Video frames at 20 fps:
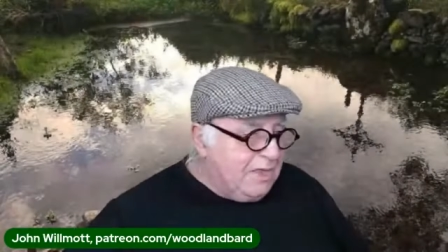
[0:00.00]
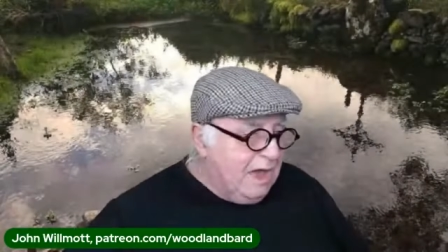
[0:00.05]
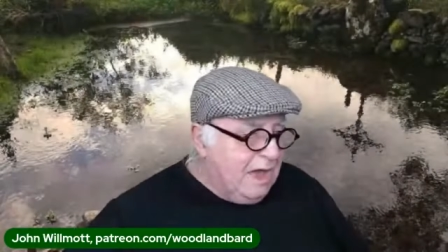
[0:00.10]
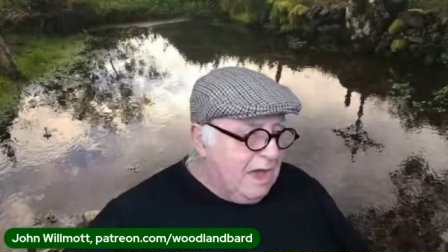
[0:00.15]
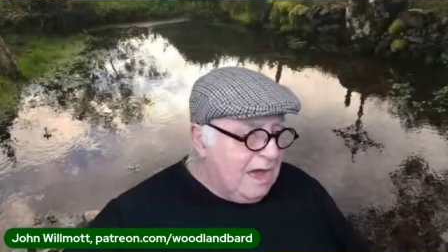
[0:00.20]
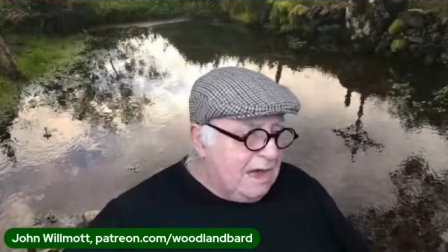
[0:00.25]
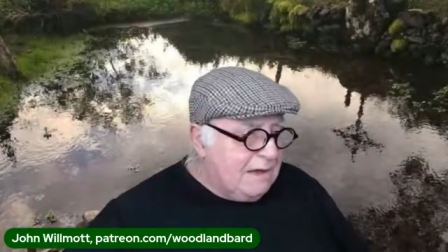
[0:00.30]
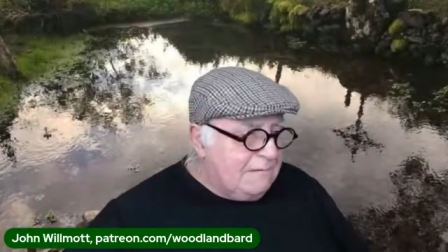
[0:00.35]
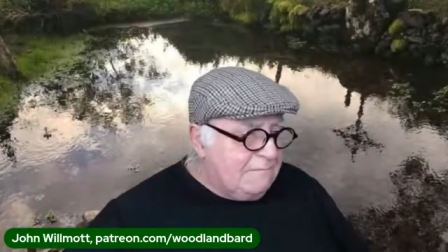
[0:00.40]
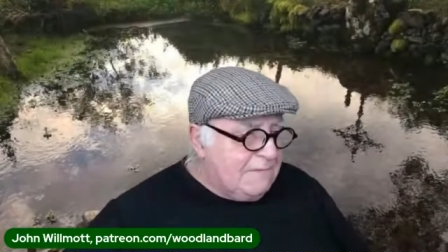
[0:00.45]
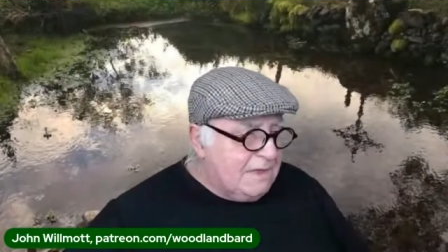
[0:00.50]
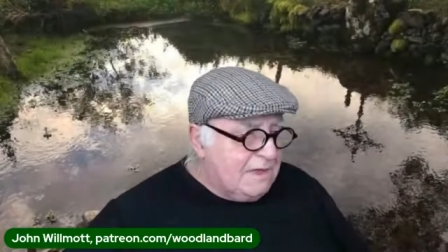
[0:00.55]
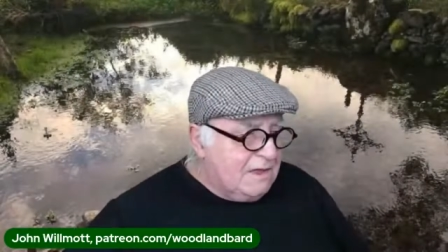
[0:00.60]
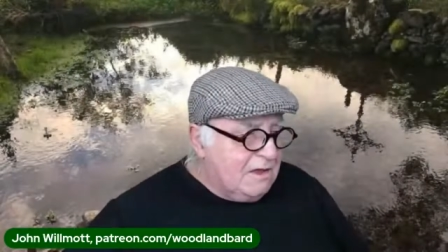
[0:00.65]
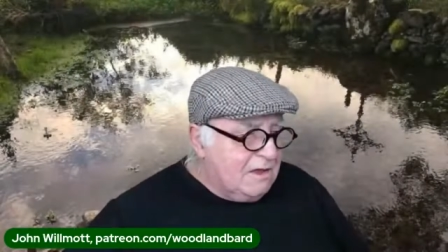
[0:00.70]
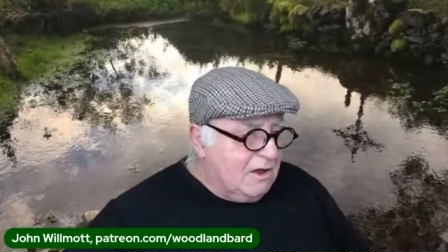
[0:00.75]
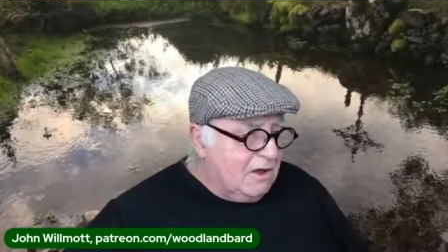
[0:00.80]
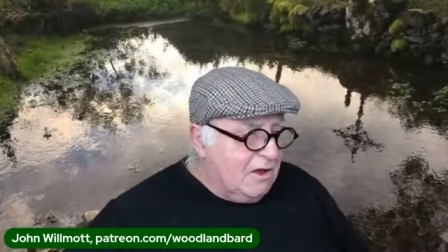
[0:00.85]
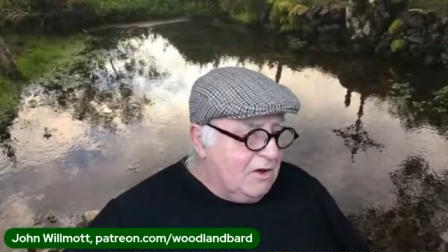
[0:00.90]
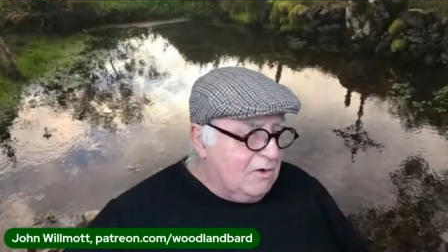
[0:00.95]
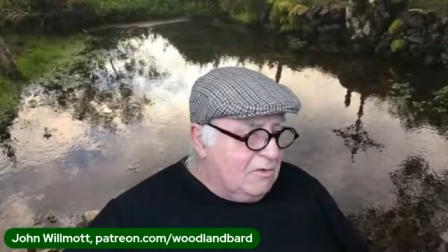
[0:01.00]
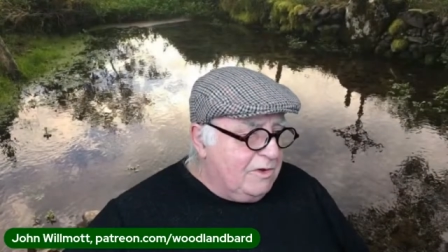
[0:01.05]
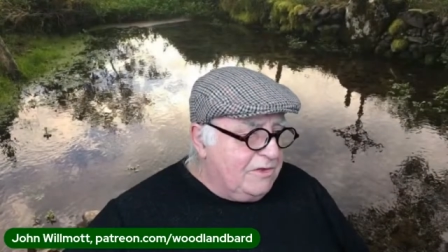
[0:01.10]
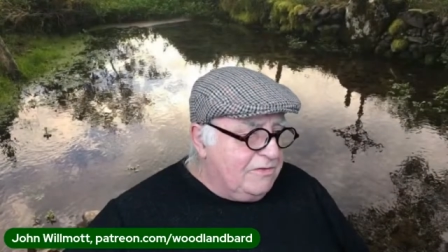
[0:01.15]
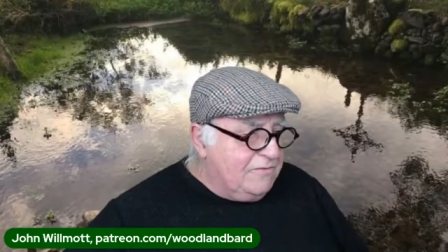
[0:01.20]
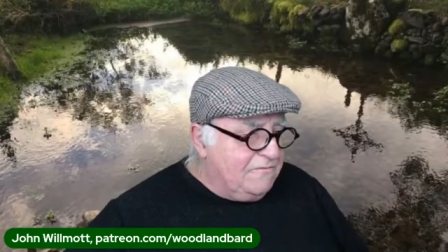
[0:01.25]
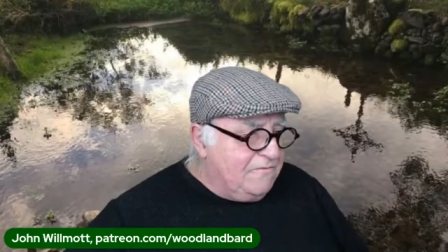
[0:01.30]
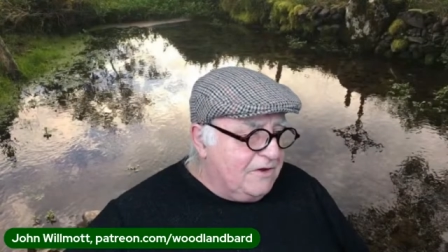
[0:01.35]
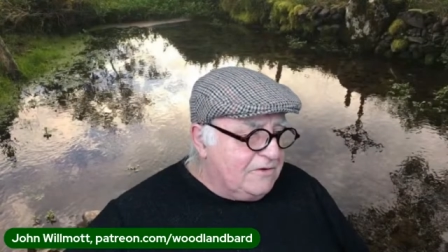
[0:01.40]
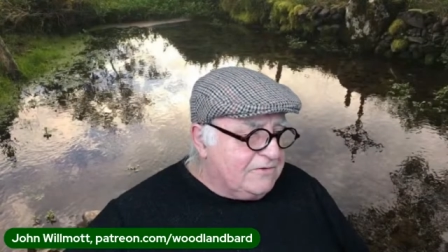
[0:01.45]
uh, oh,
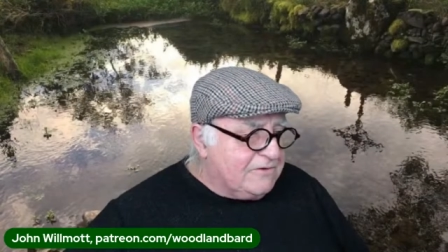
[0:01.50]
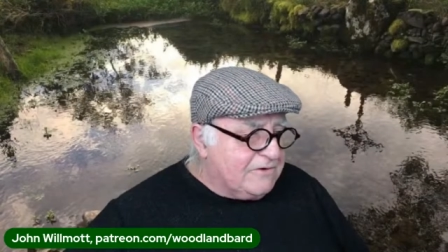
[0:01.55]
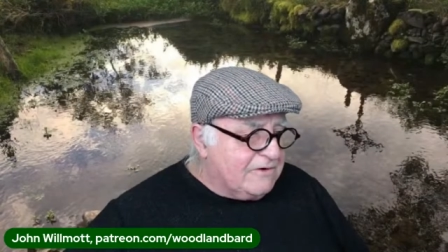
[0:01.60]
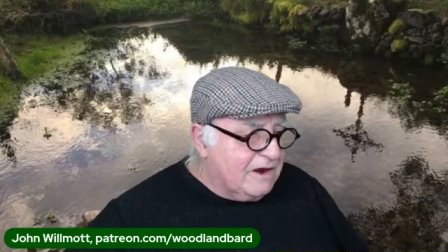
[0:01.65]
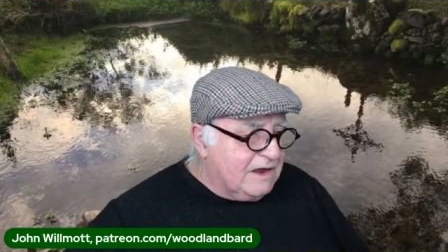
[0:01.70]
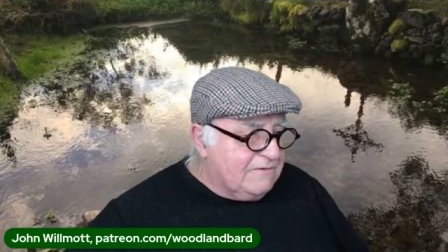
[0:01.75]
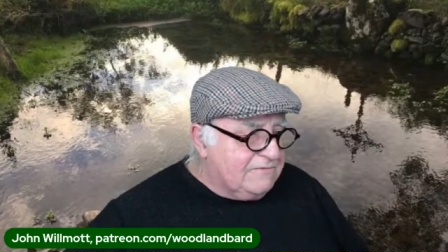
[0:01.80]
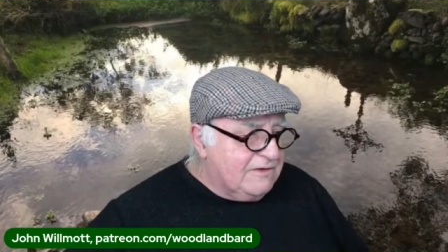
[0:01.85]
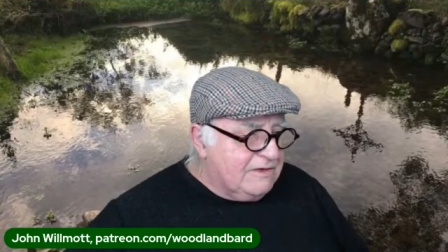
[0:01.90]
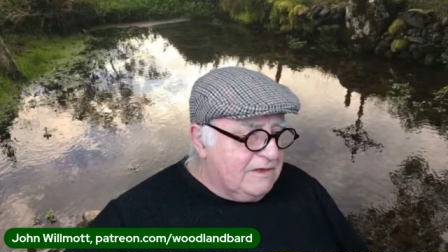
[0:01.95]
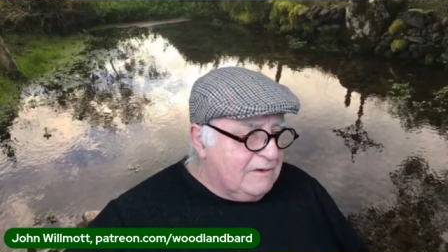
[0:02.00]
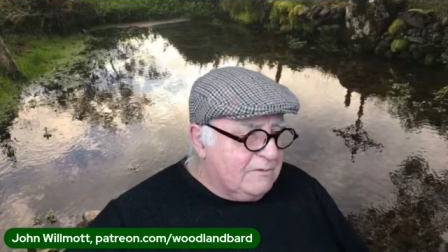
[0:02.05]
with photographs.